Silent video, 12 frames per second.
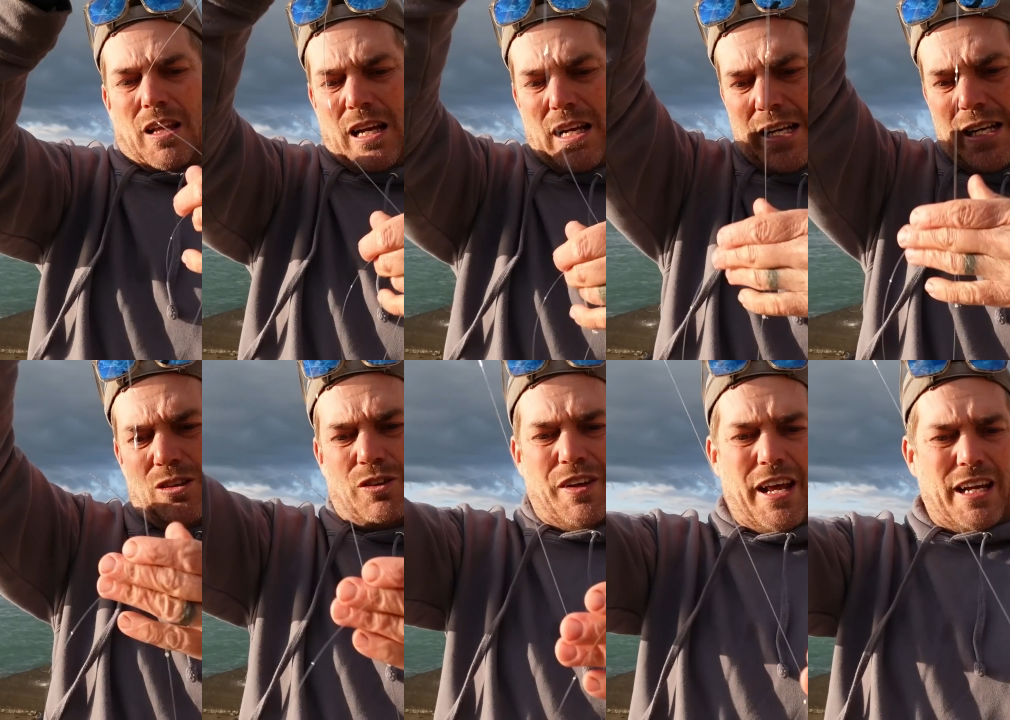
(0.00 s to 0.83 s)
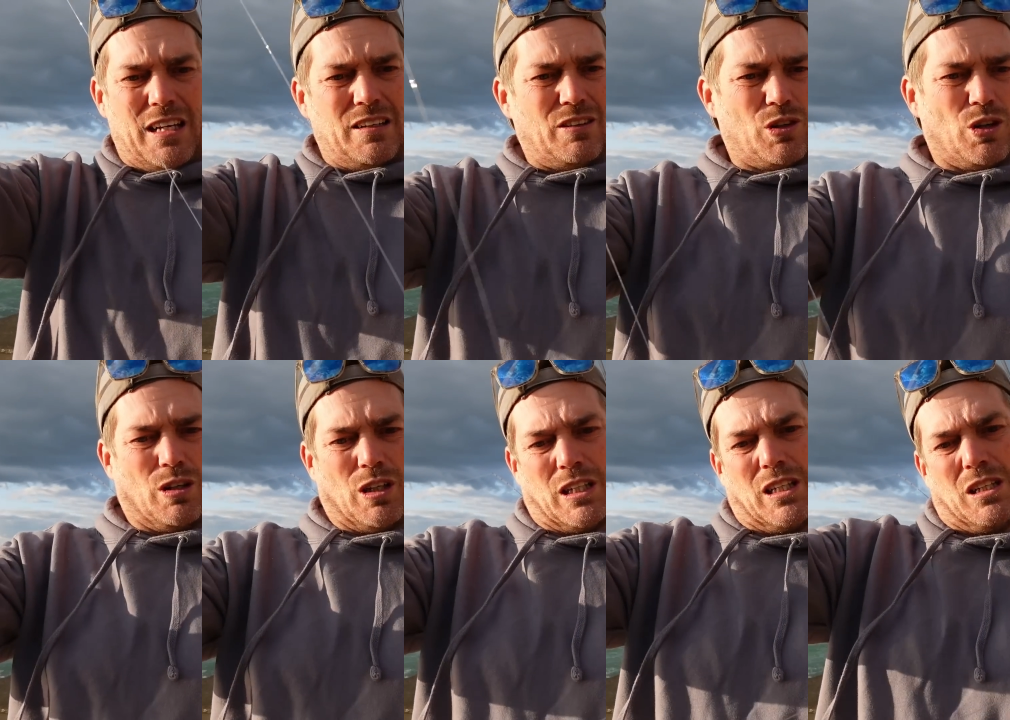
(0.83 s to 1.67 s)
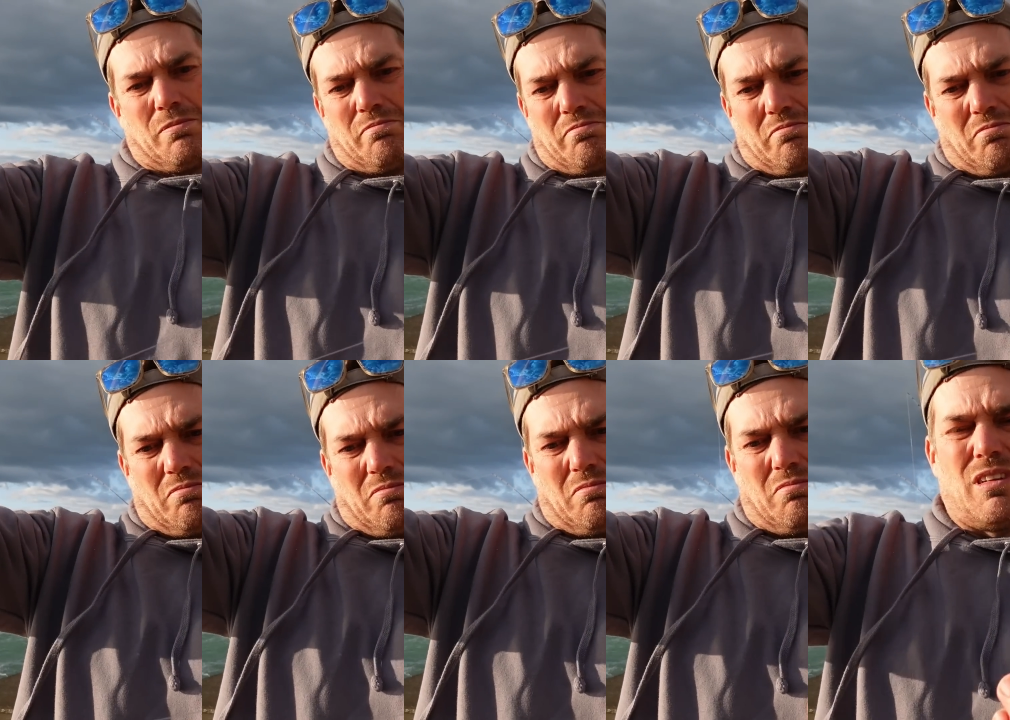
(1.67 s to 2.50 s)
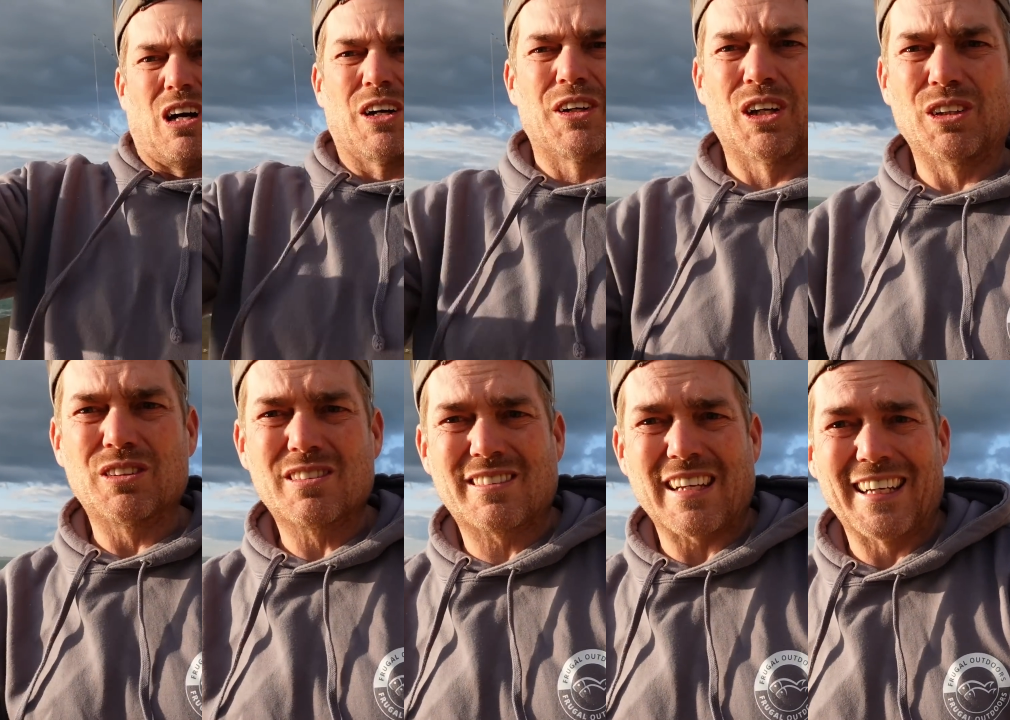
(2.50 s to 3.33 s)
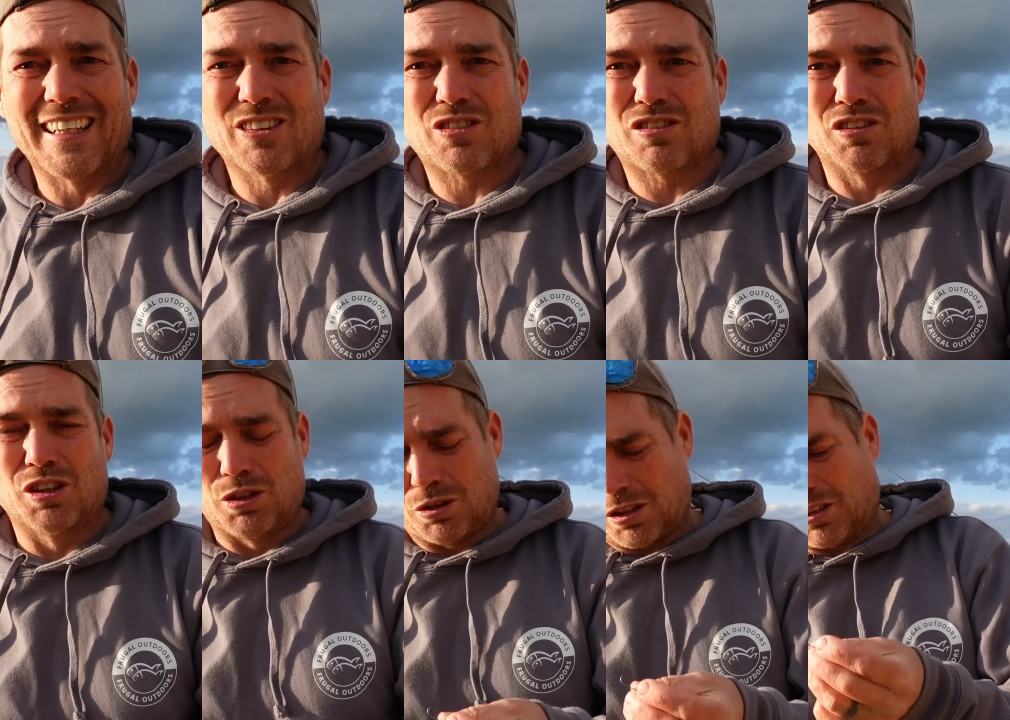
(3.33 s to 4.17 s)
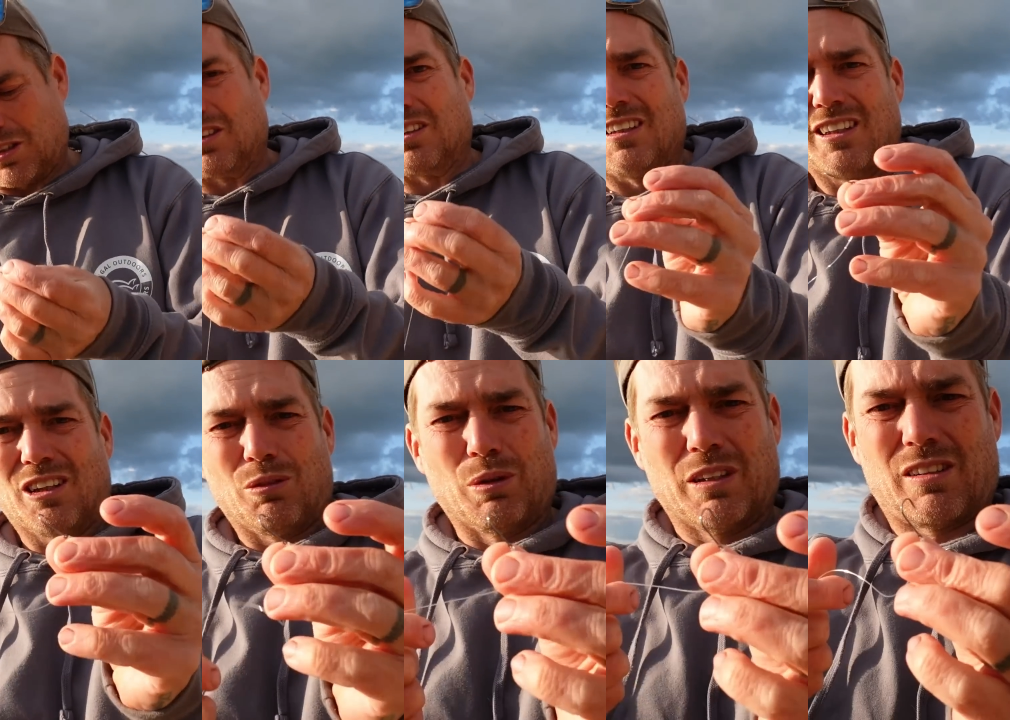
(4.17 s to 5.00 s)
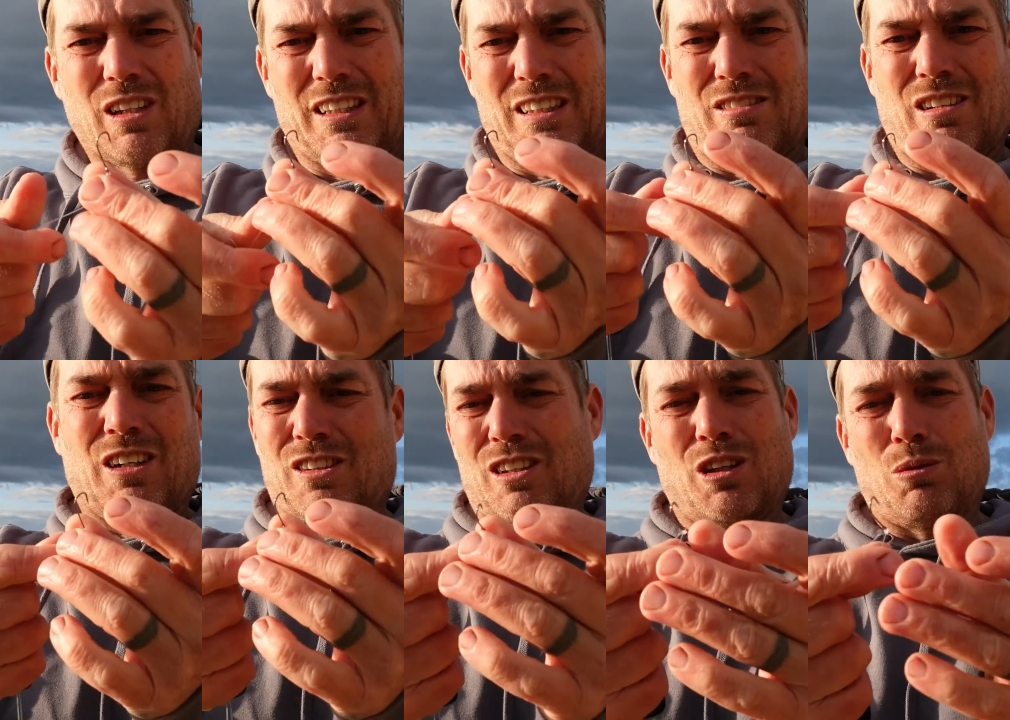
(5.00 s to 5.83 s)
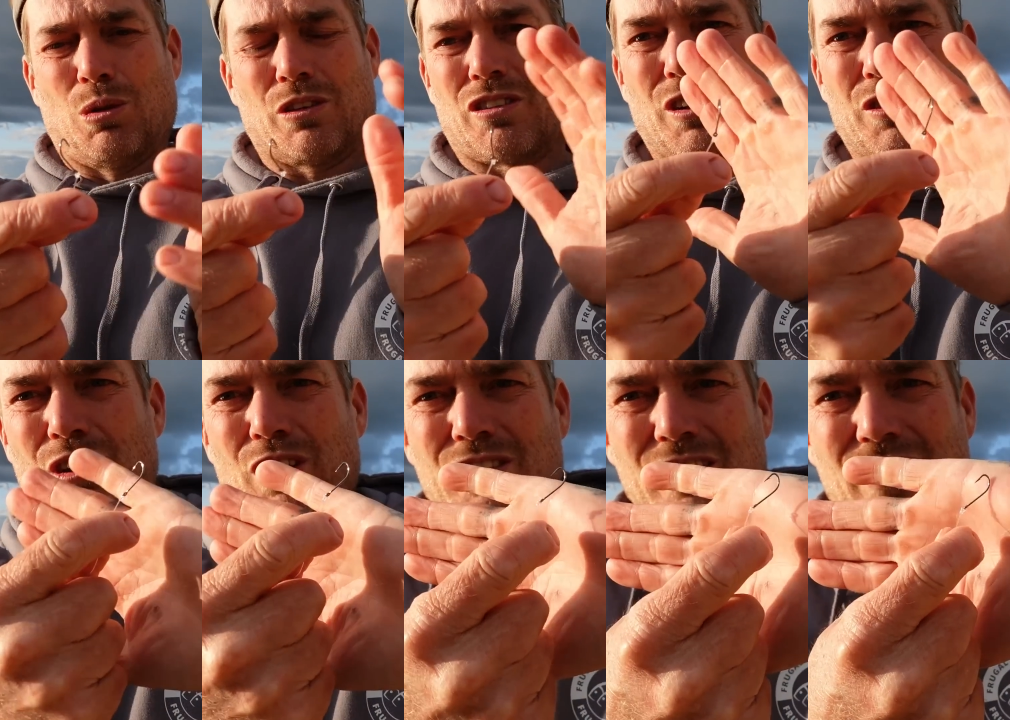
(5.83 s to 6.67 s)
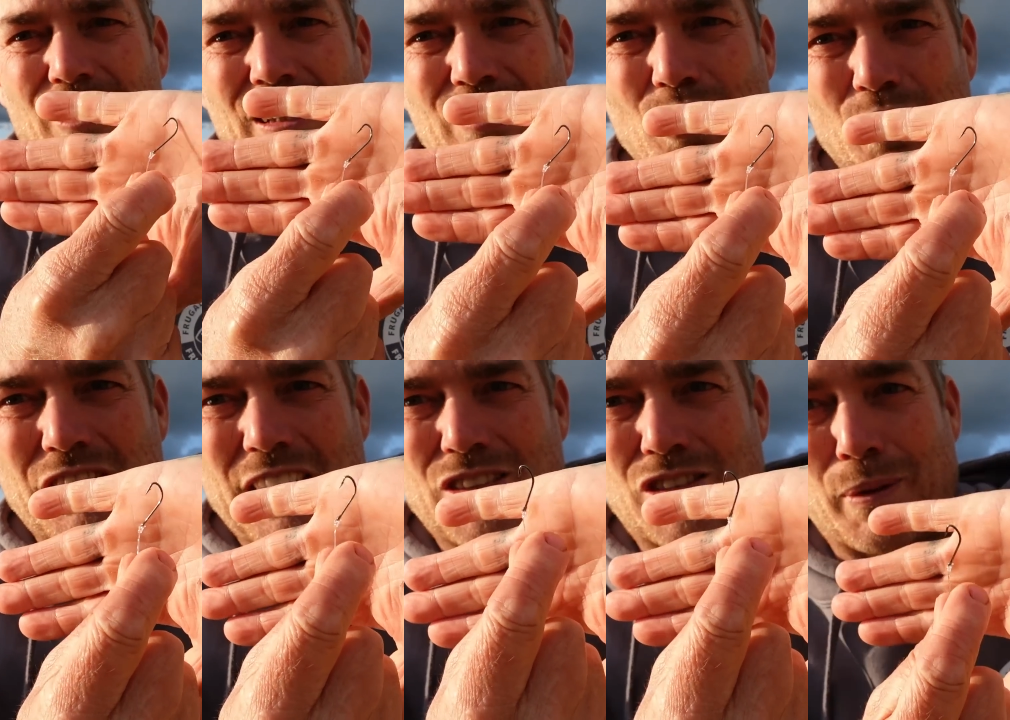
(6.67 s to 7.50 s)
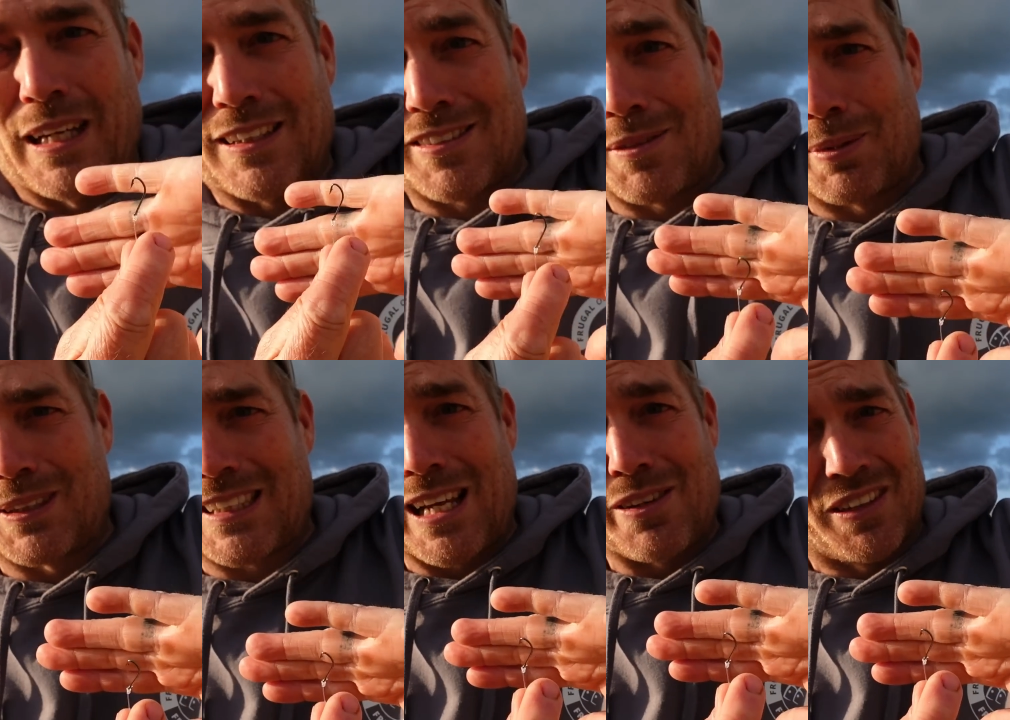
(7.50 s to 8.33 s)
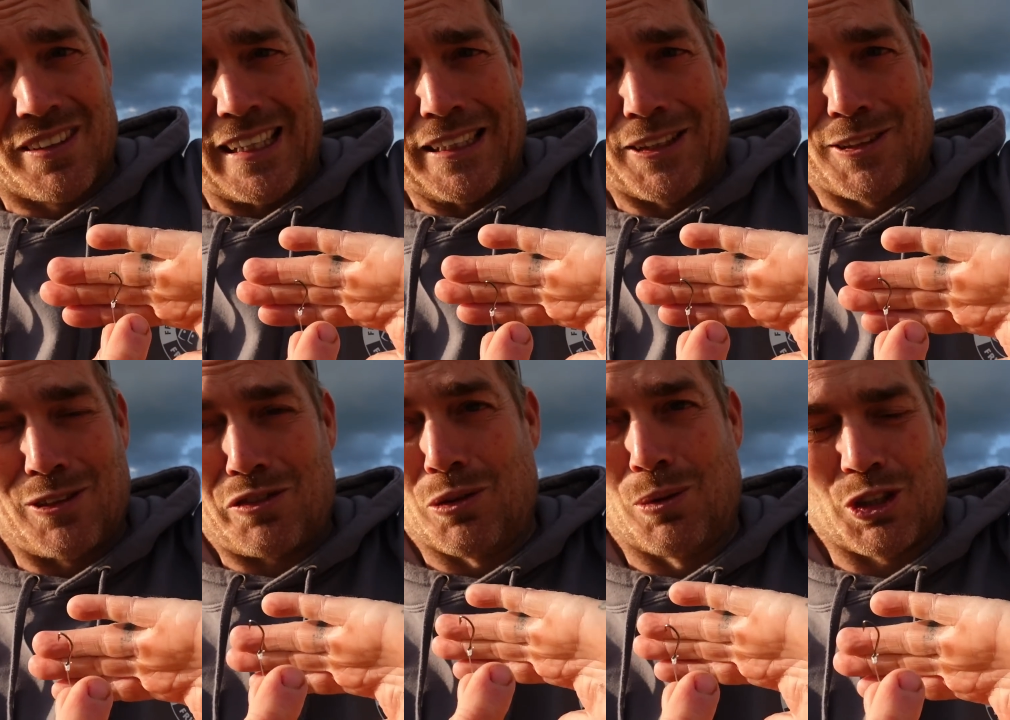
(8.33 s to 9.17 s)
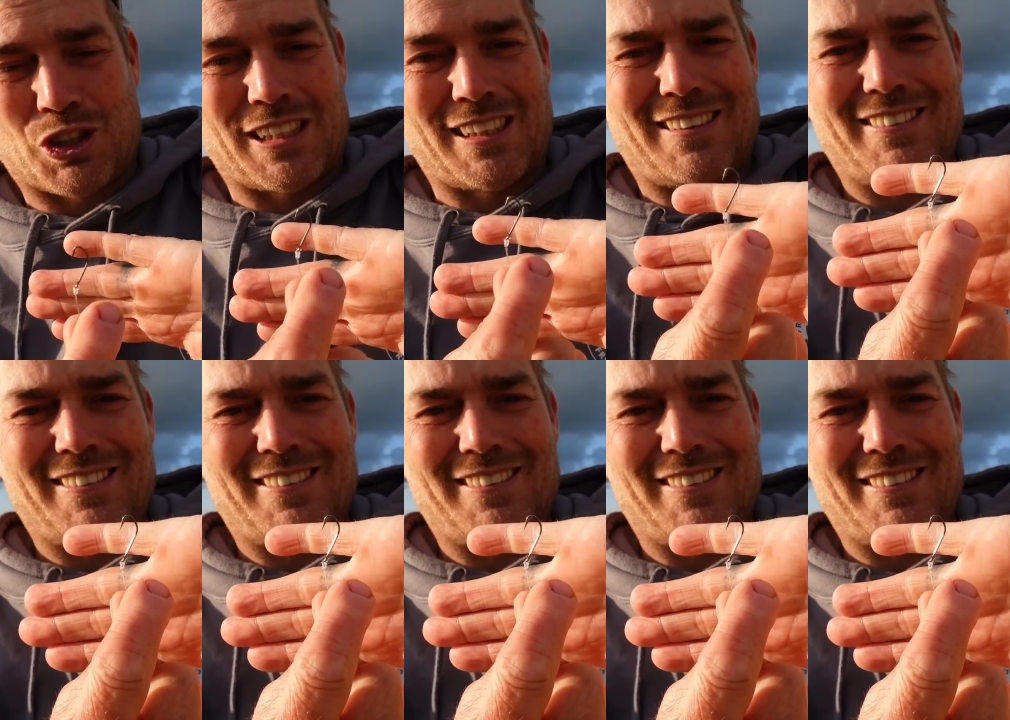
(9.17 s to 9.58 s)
and then on there got like a, I don't know, 10-inch snood with like this, I don't know what size hooks these are. These got sent to me actually by David. Thank you if you're watching.